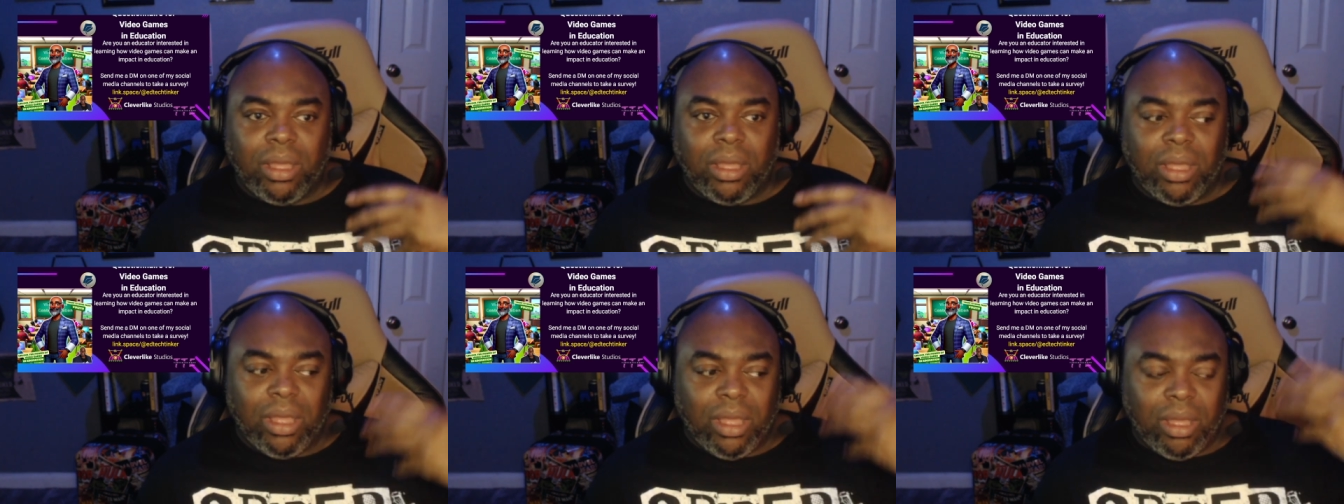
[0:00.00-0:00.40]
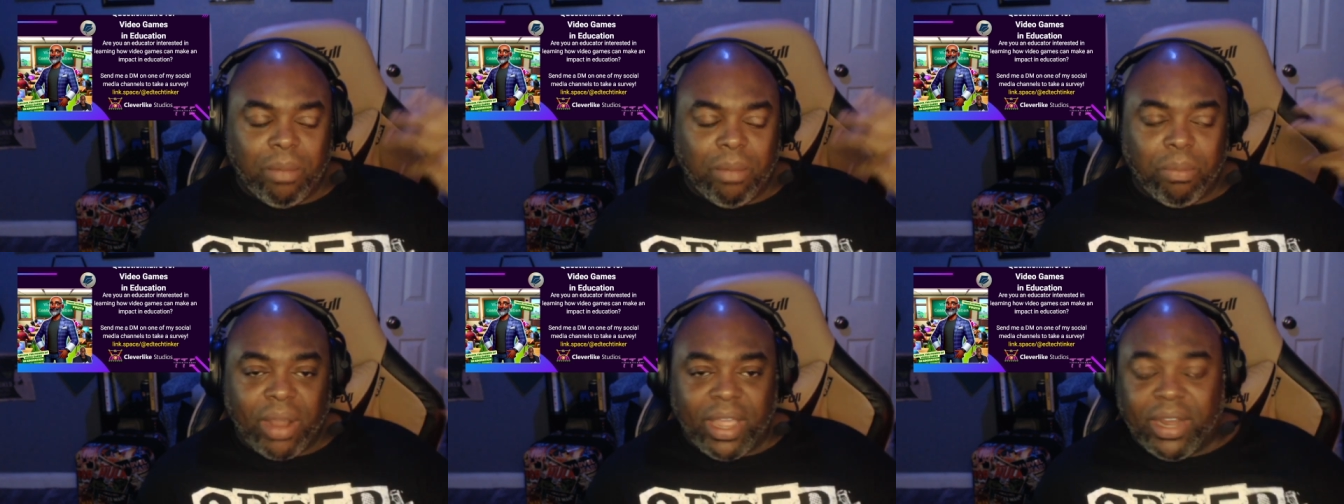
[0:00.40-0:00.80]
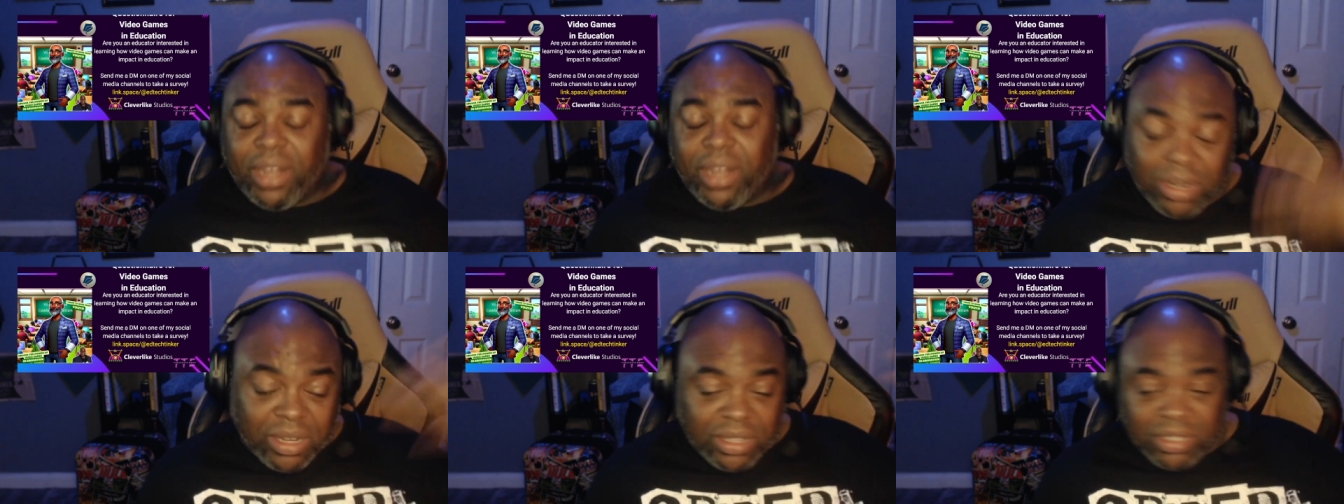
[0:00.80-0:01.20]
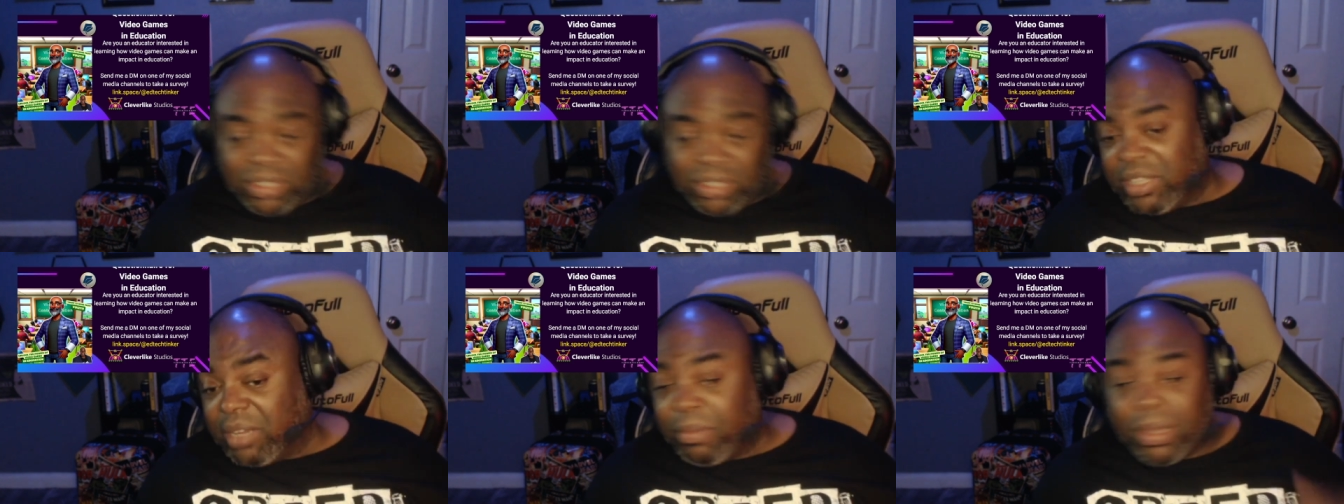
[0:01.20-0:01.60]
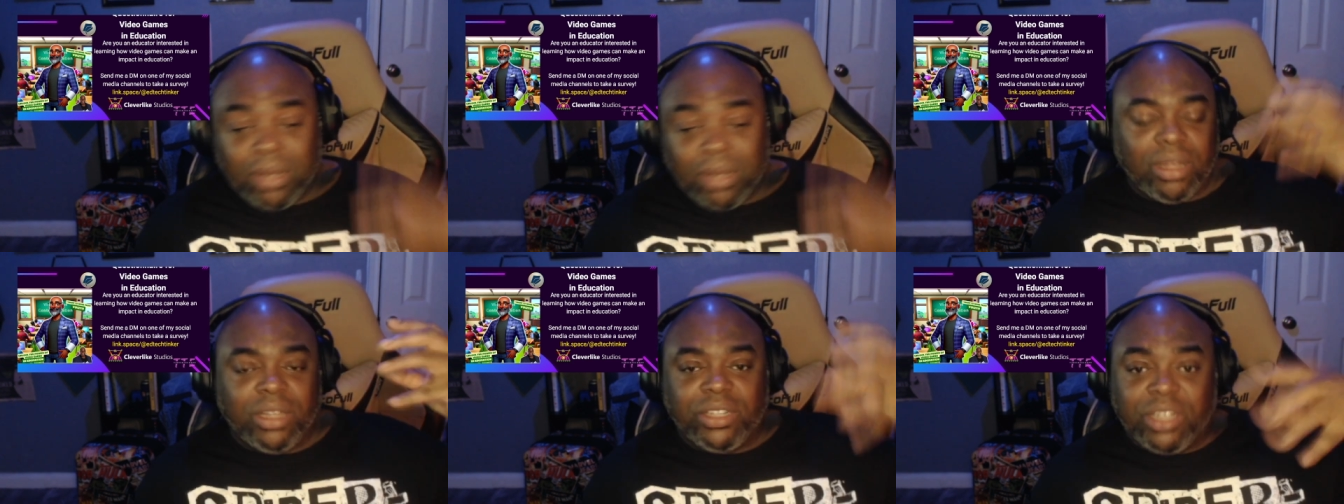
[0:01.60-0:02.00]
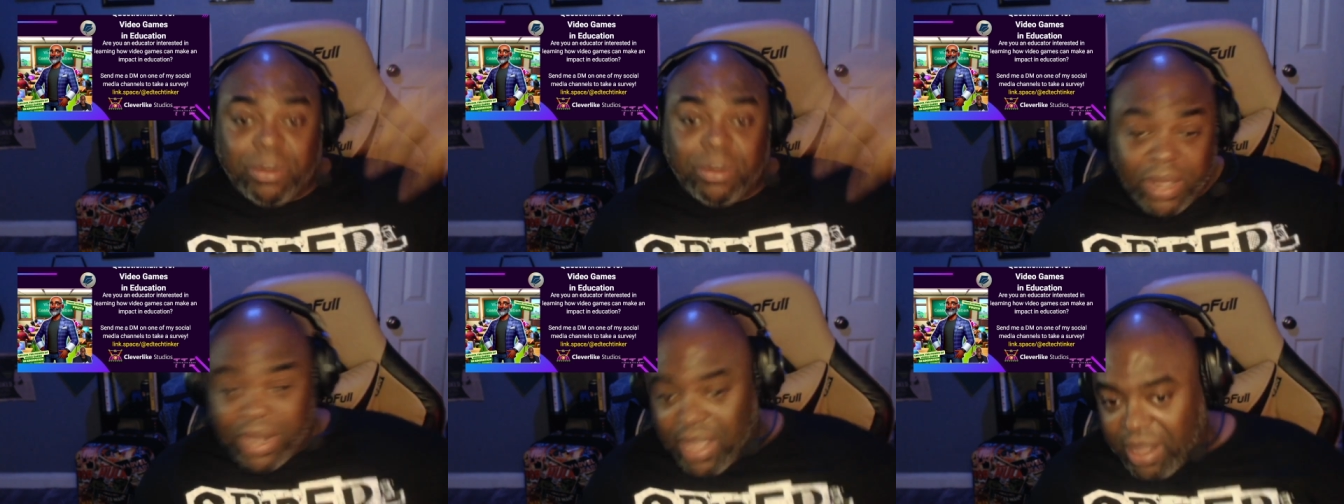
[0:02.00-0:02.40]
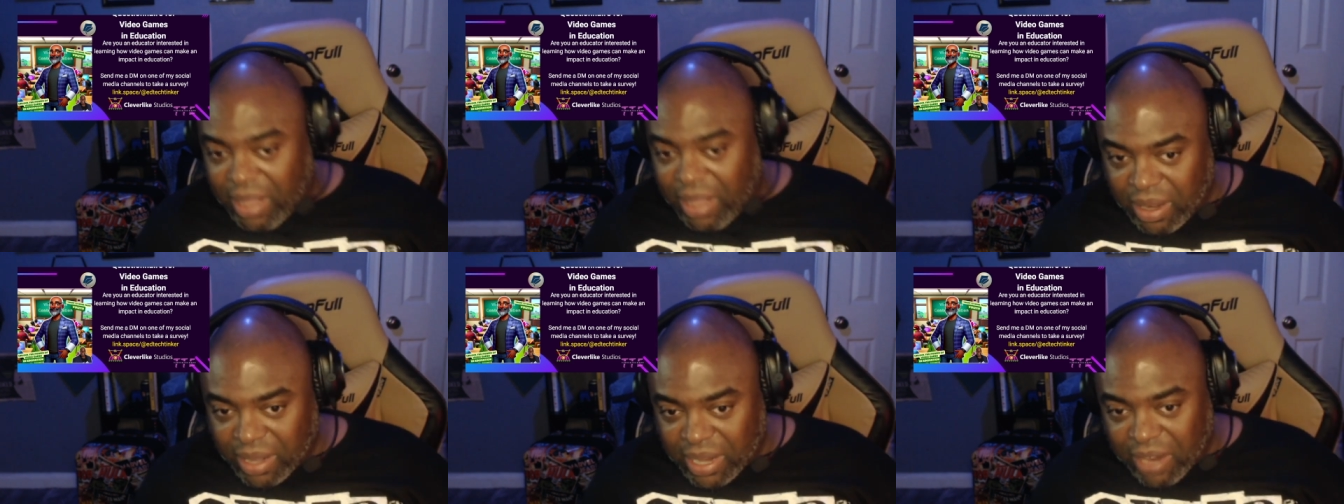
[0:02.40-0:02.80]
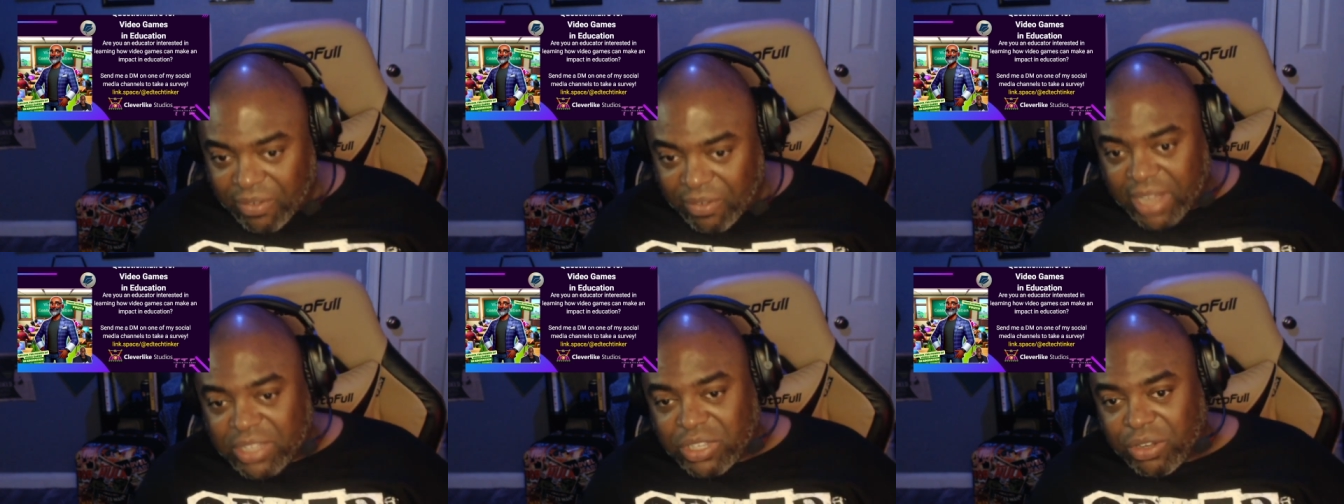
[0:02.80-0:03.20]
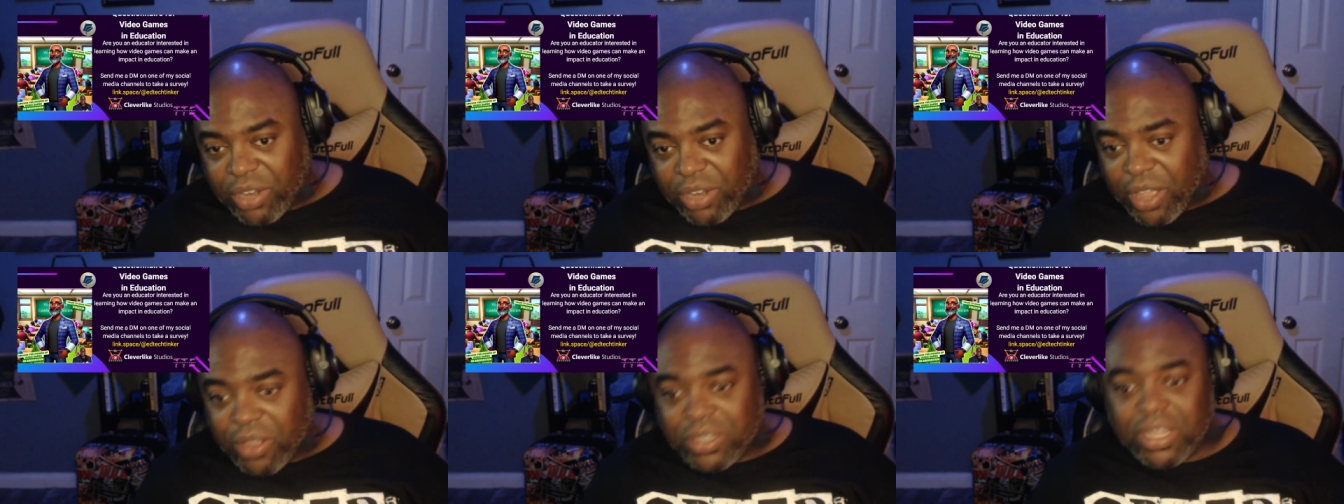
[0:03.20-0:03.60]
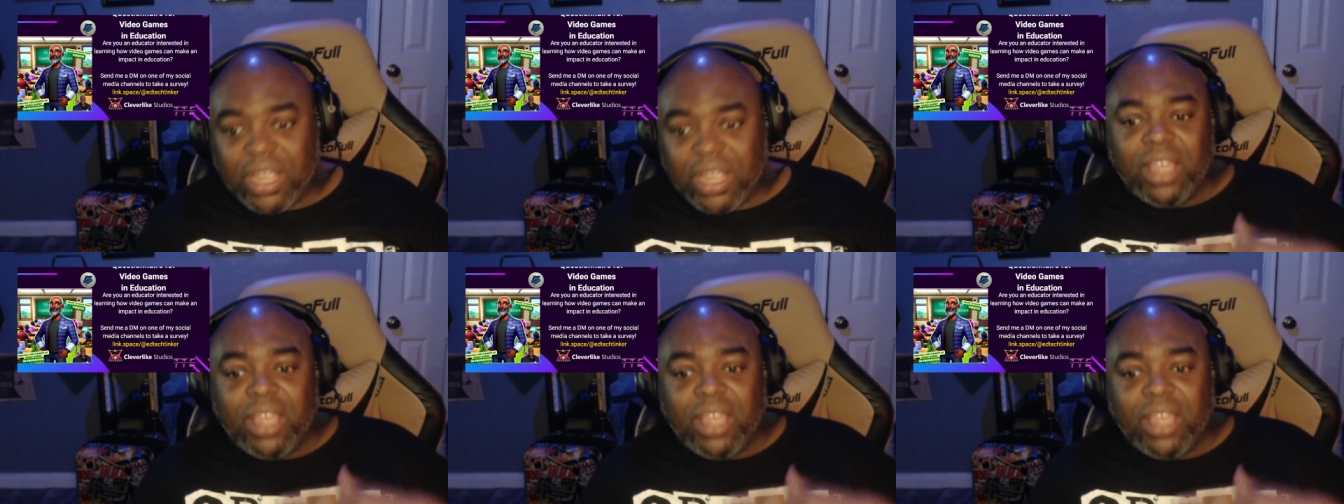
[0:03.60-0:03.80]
uh, Bride Dickman, uh, in Clever Lack Studios.